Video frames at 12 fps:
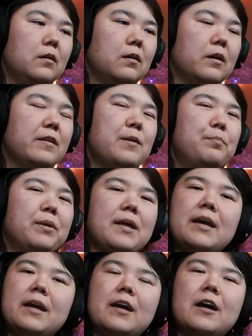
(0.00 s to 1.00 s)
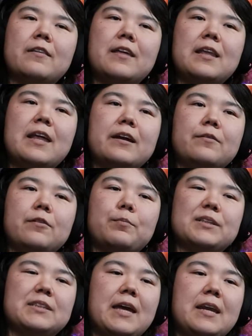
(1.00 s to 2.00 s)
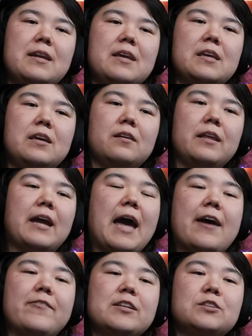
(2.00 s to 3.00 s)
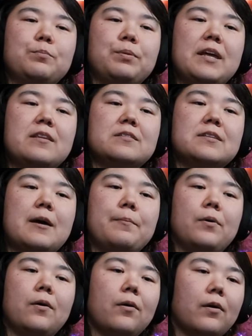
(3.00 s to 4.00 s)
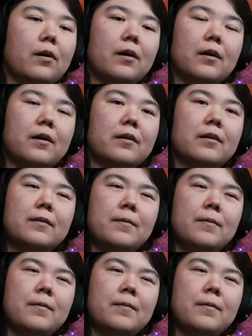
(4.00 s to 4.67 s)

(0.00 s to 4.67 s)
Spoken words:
Are they playing it? Are they, like, pretending, like, having to play this up, or...